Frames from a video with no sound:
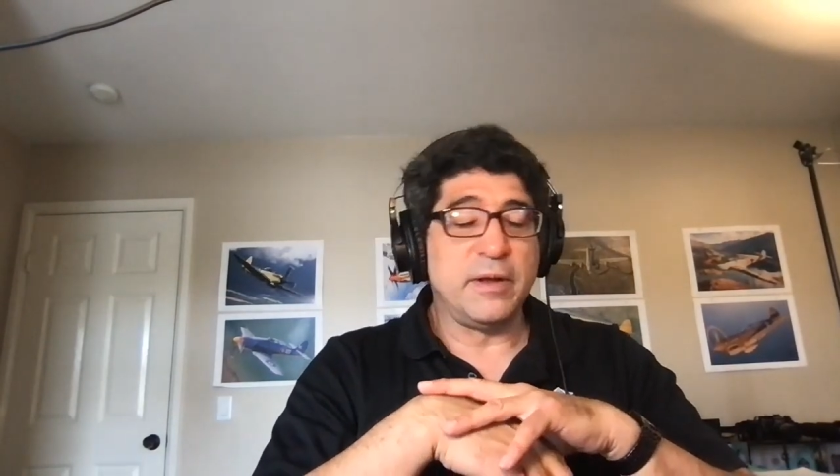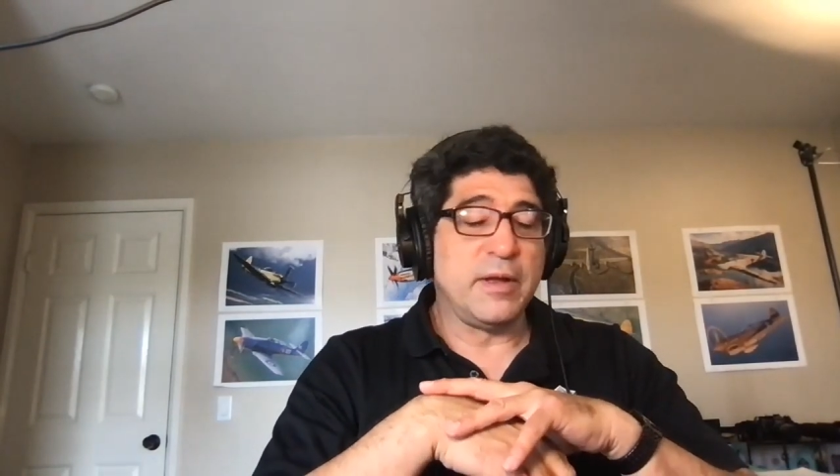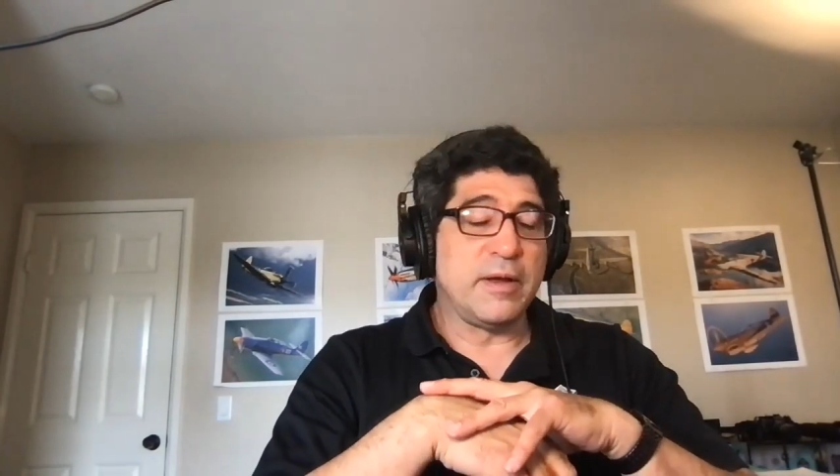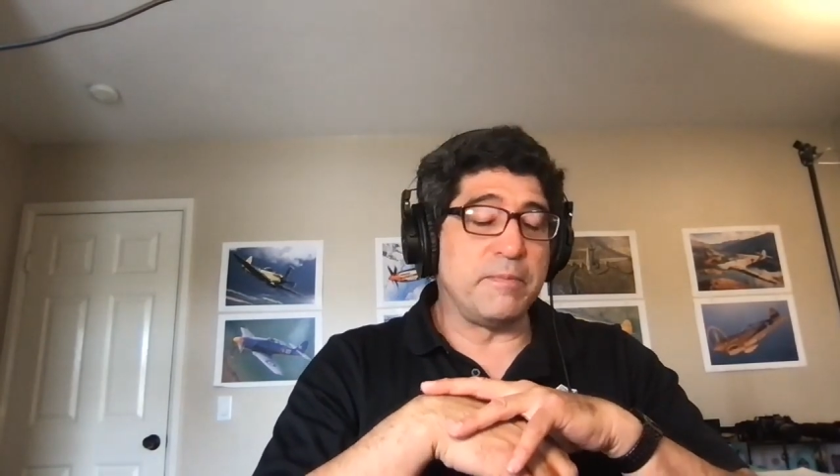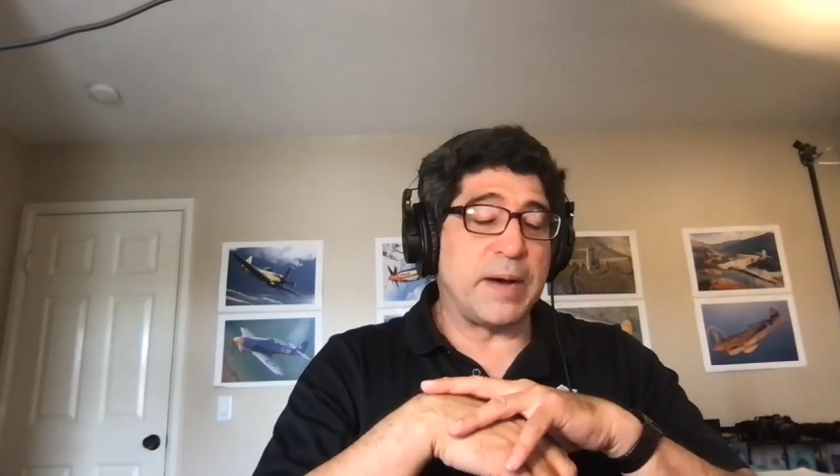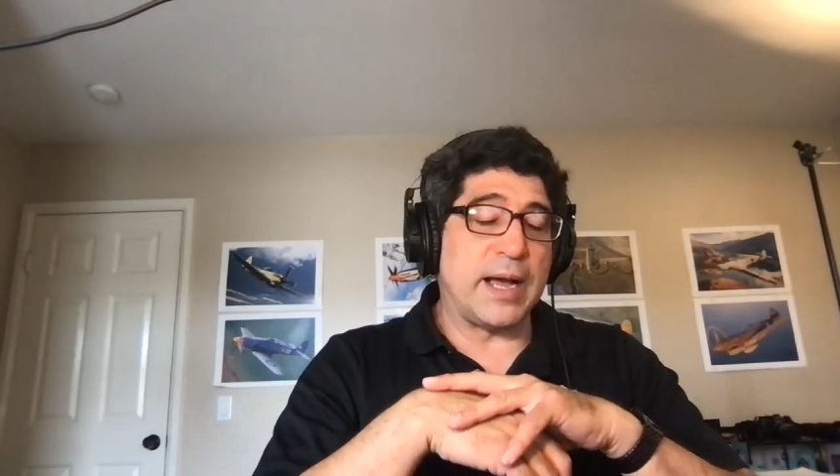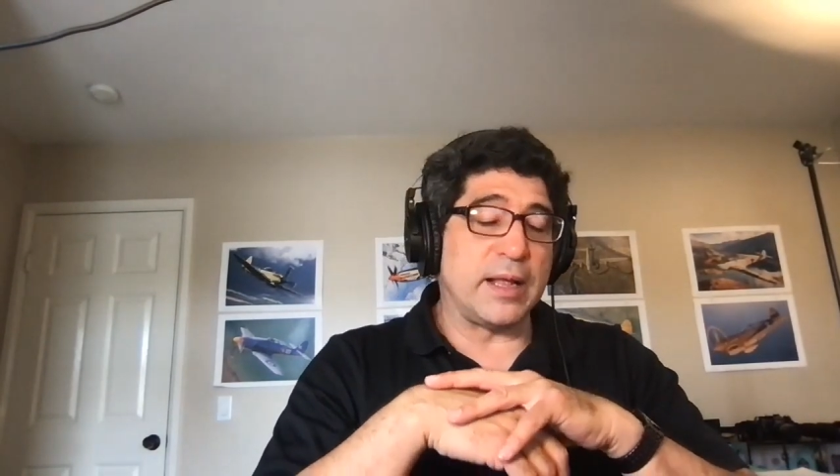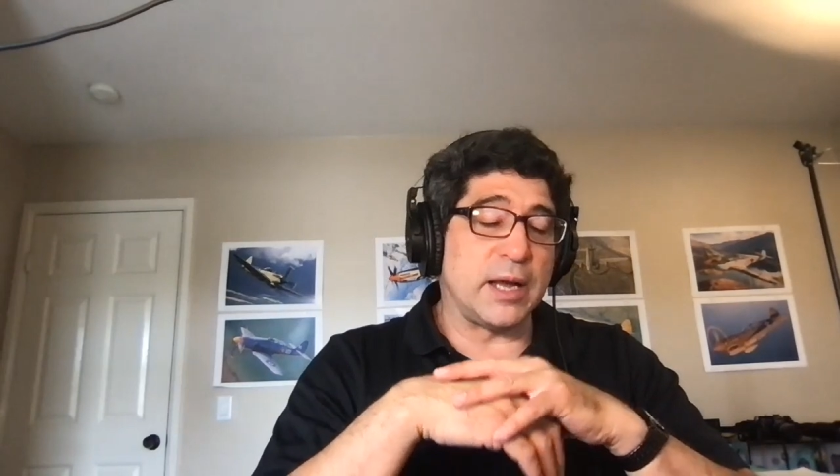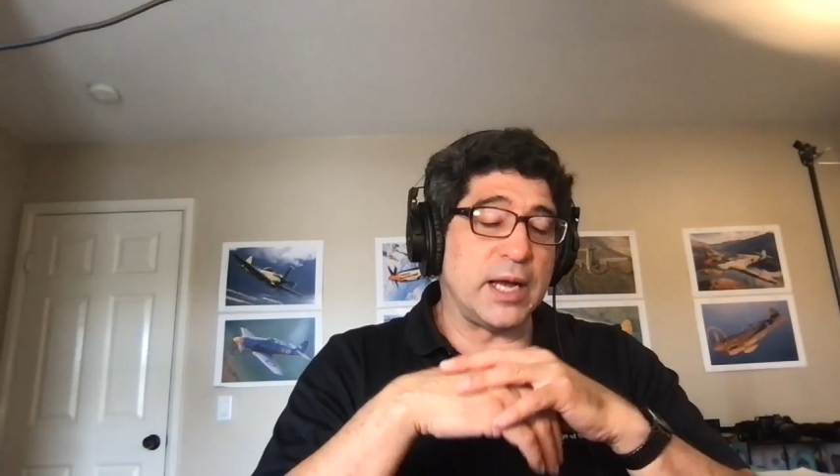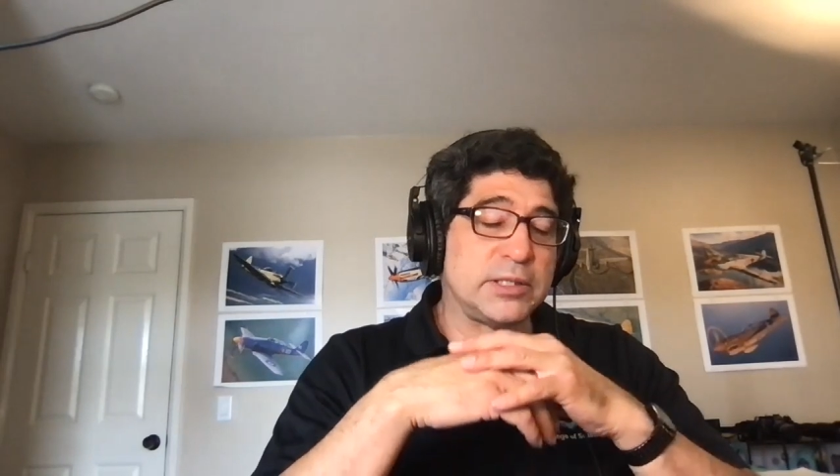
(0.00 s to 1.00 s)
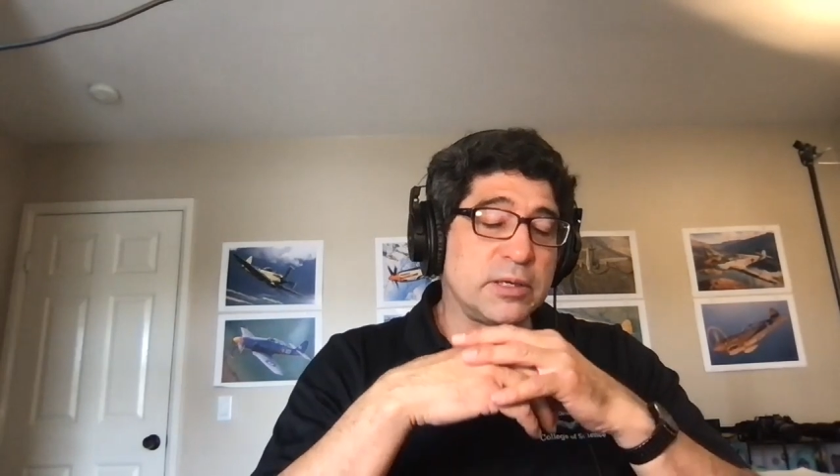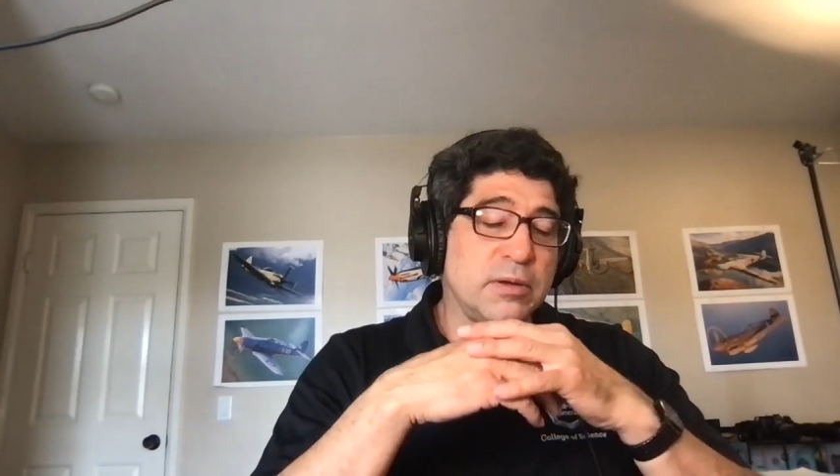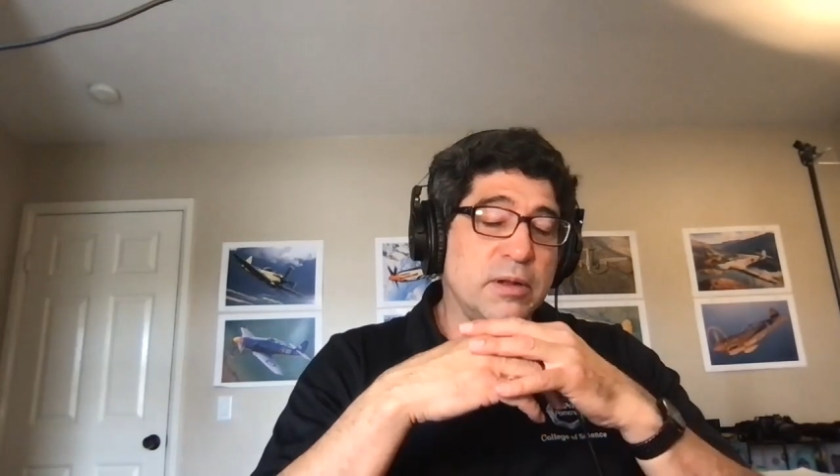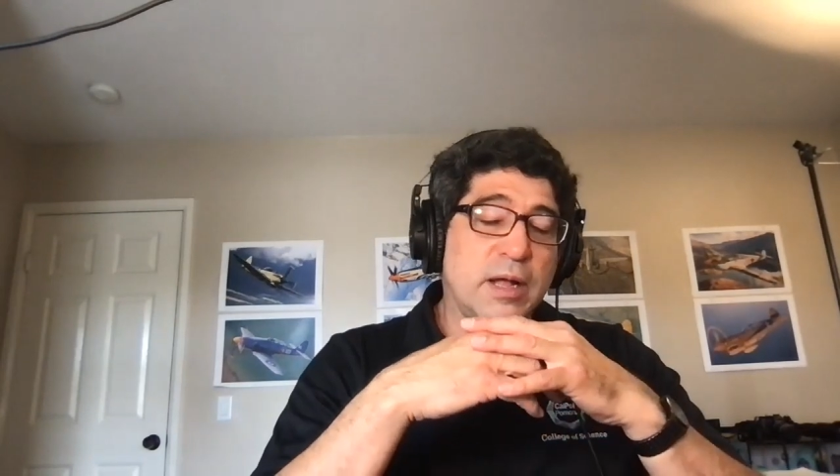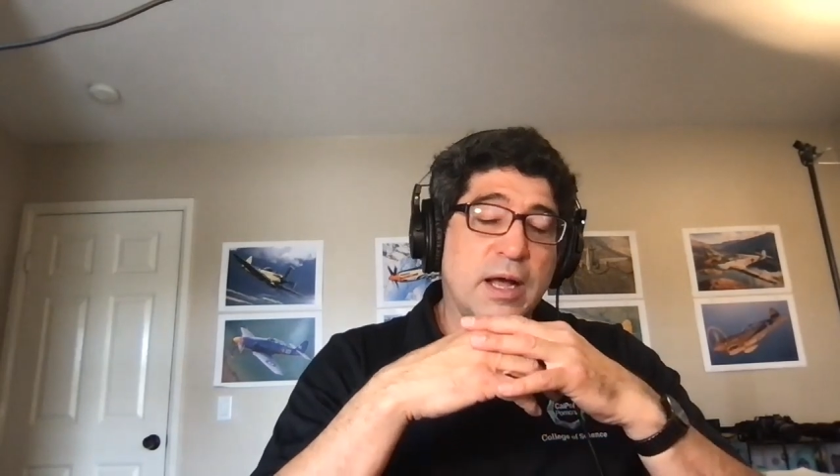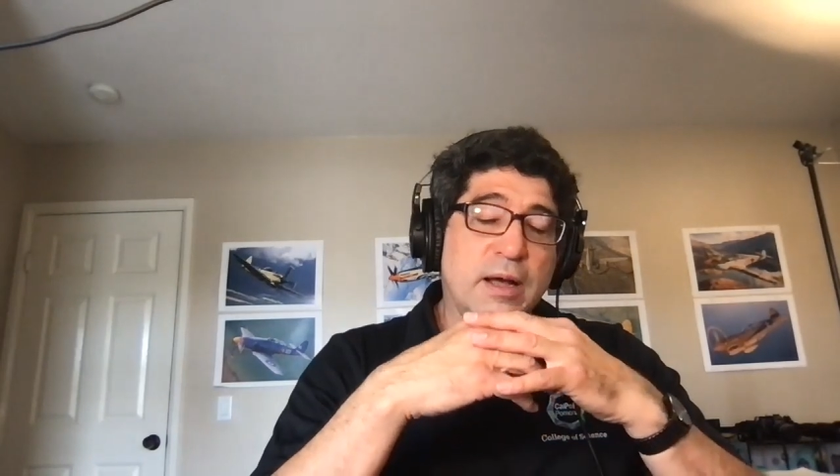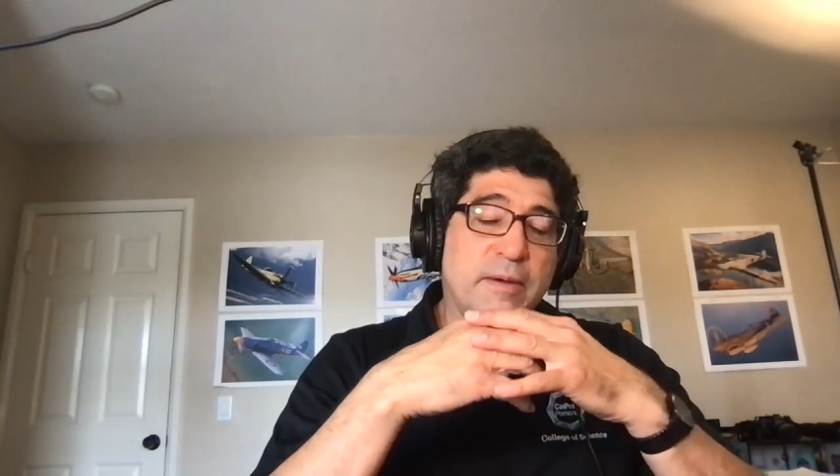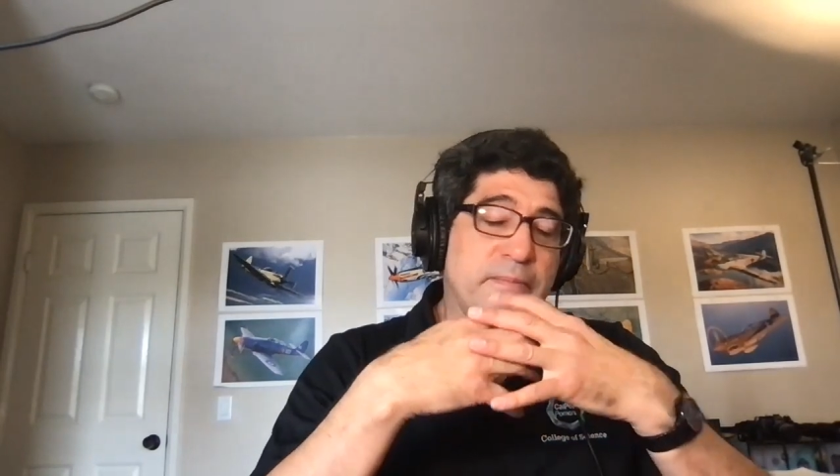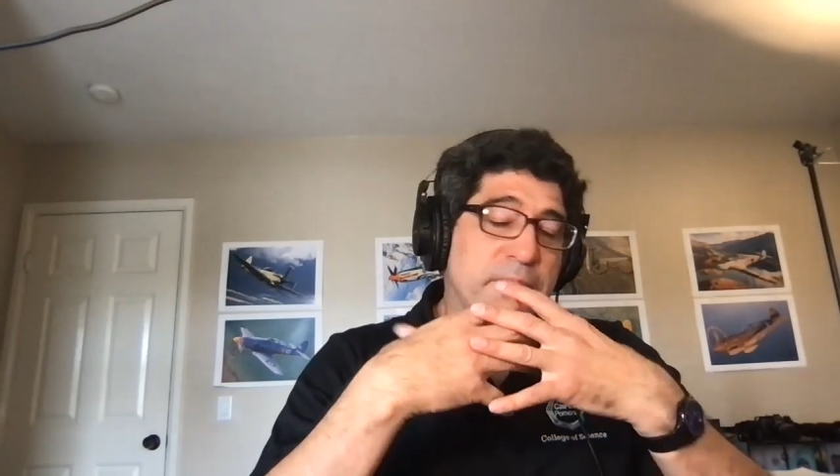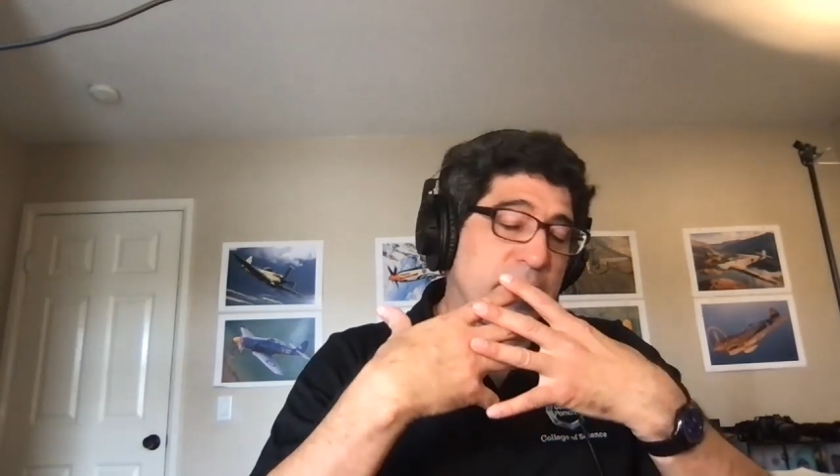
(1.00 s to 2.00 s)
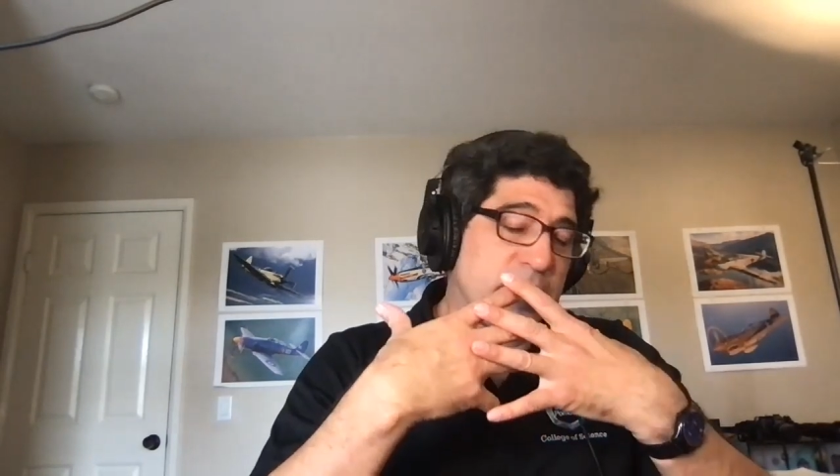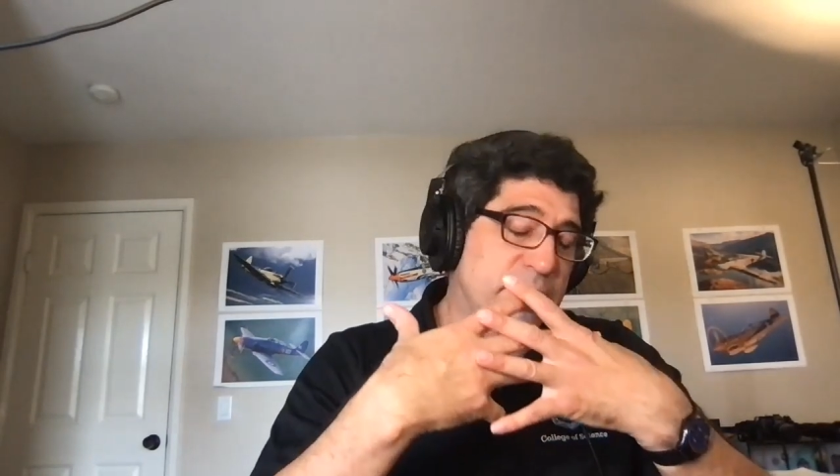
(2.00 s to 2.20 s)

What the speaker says: biological